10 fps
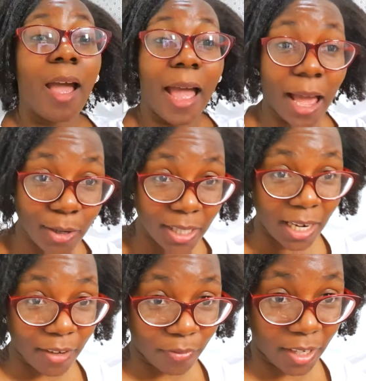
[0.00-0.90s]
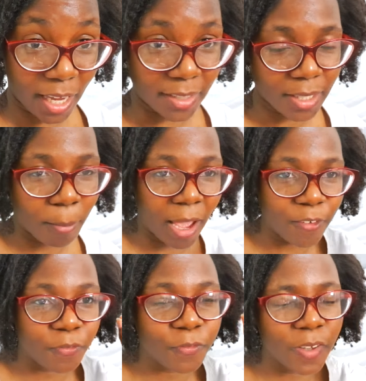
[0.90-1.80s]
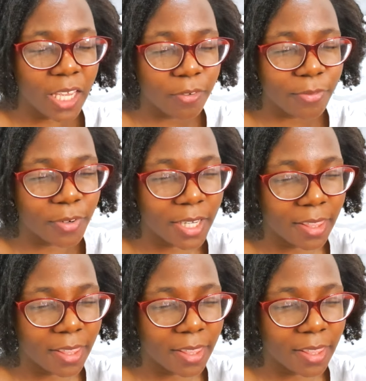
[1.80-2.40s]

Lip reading: How could I forget my favorite